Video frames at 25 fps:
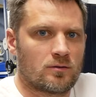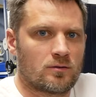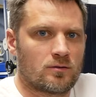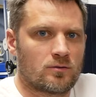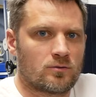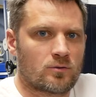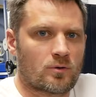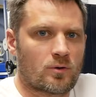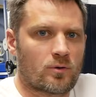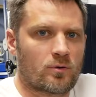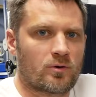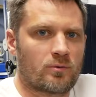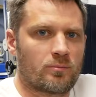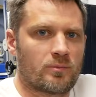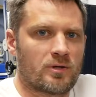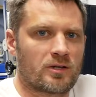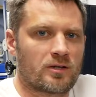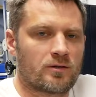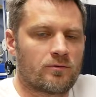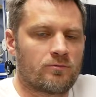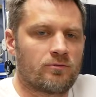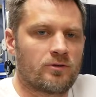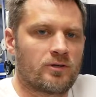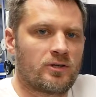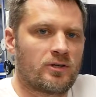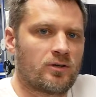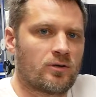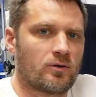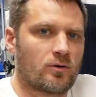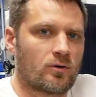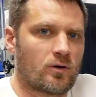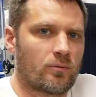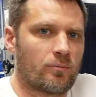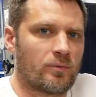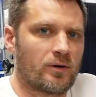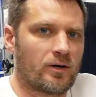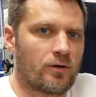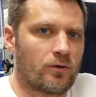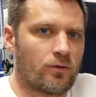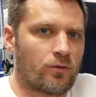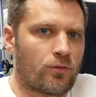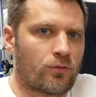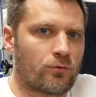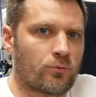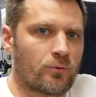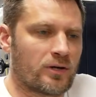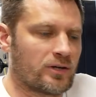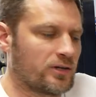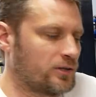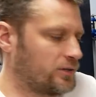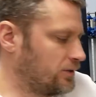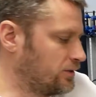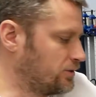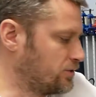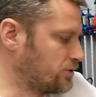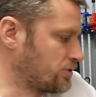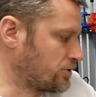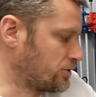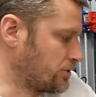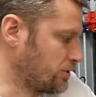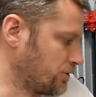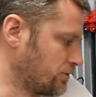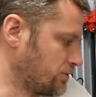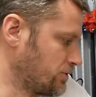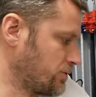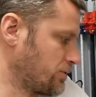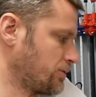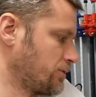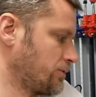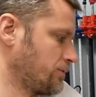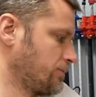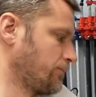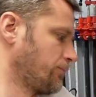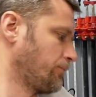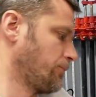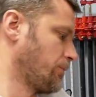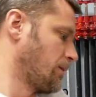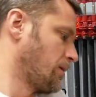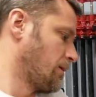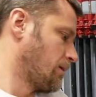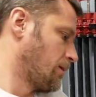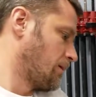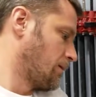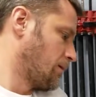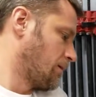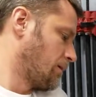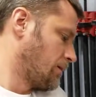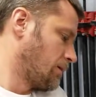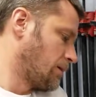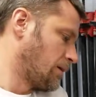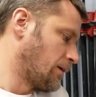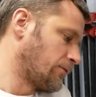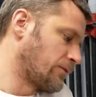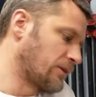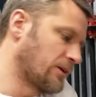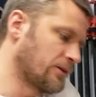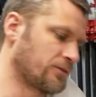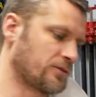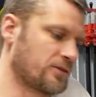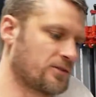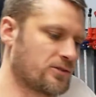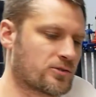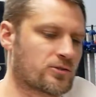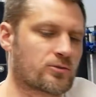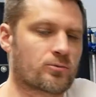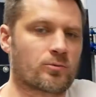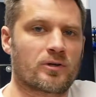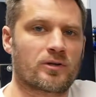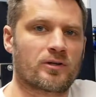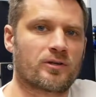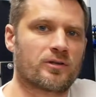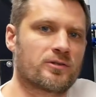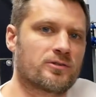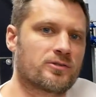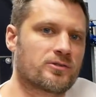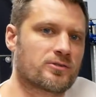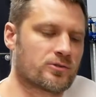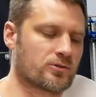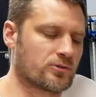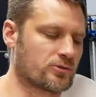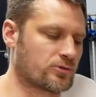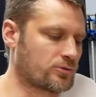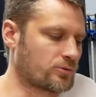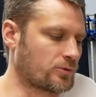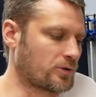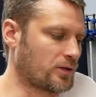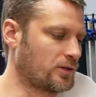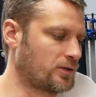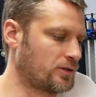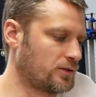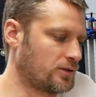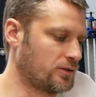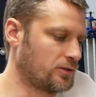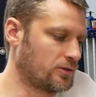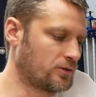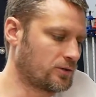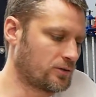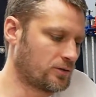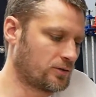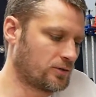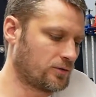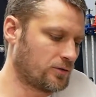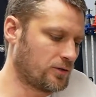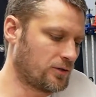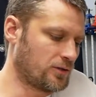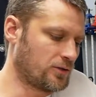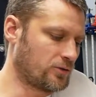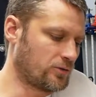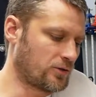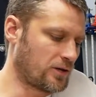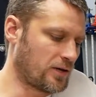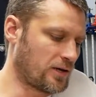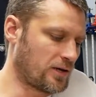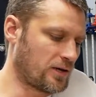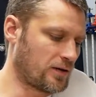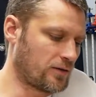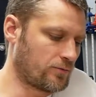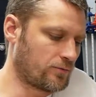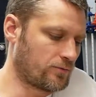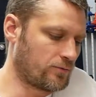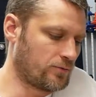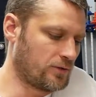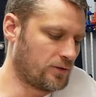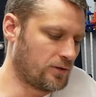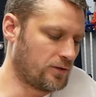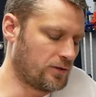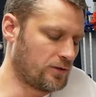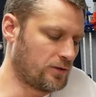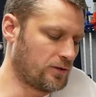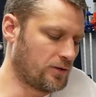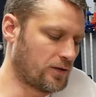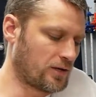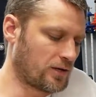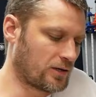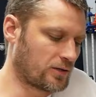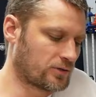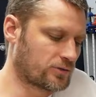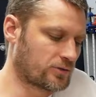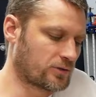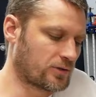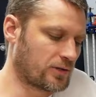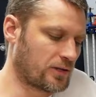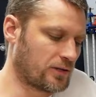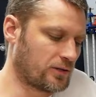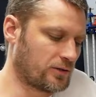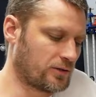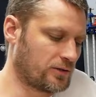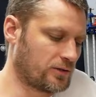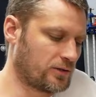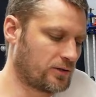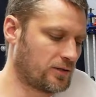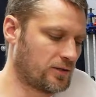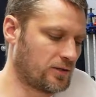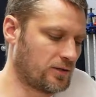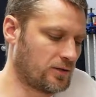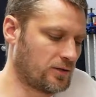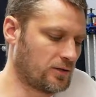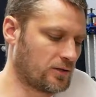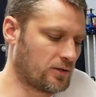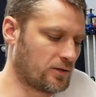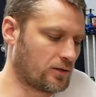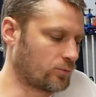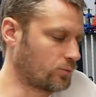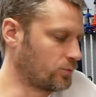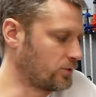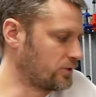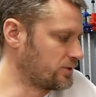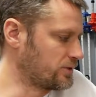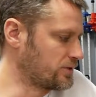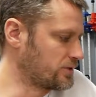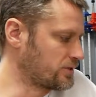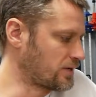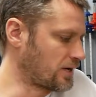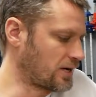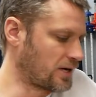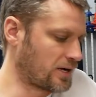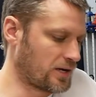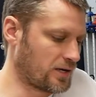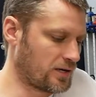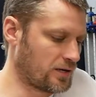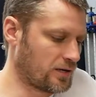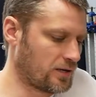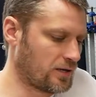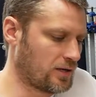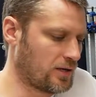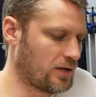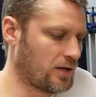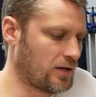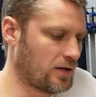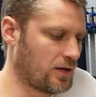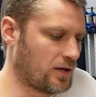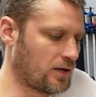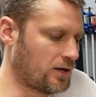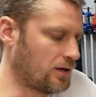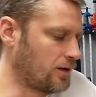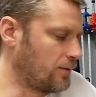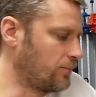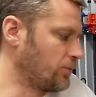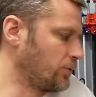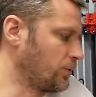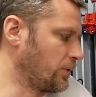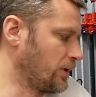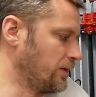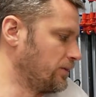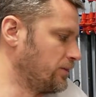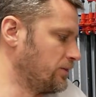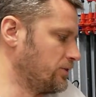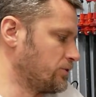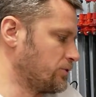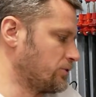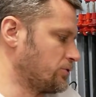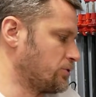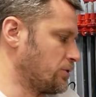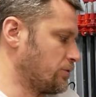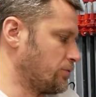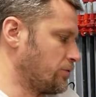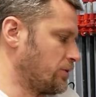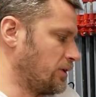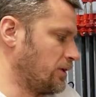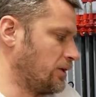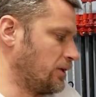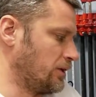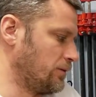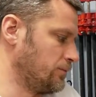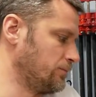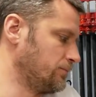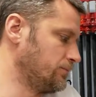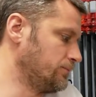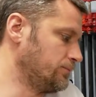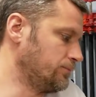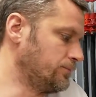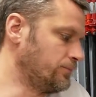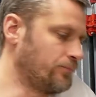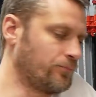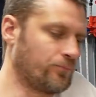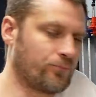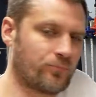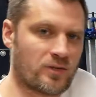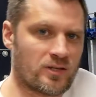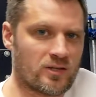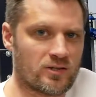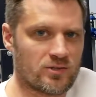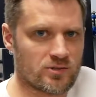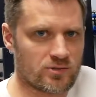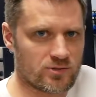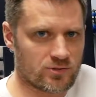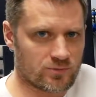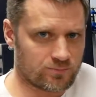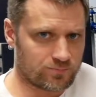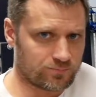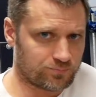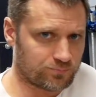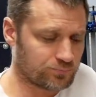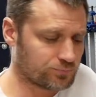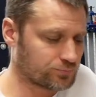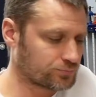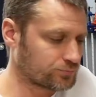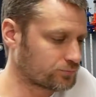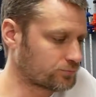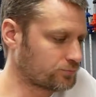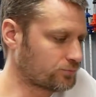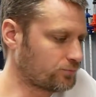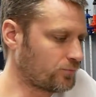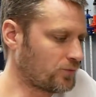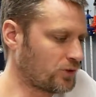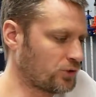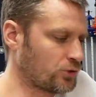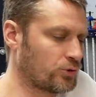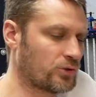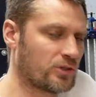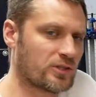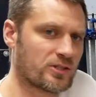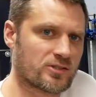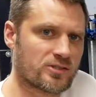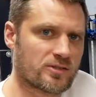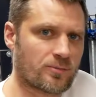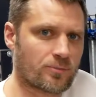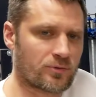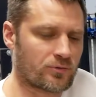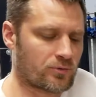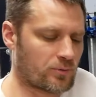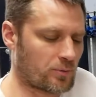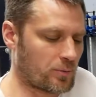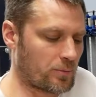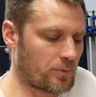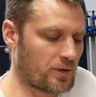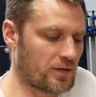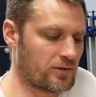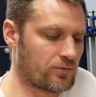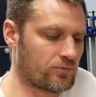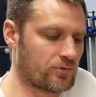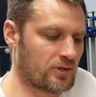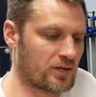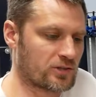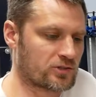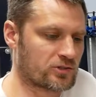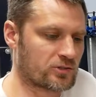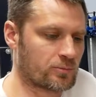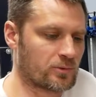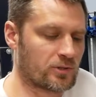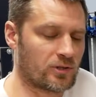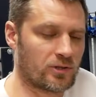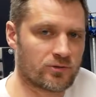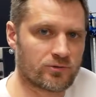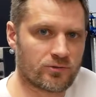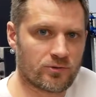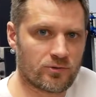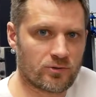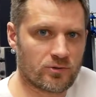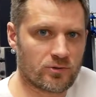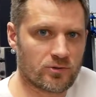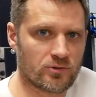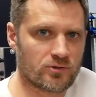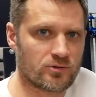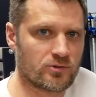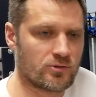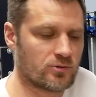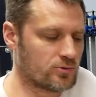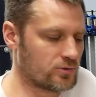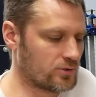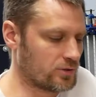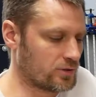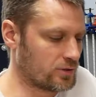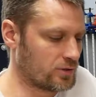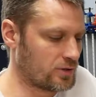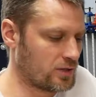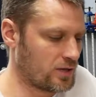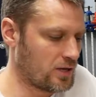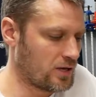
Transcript: So I want to make a video about threaded inserts. I've got these threaded inserts right here. They don't have the hex or Allen key on one side. The way these are driven in is you can get something from the manufacturer, but also you can just use a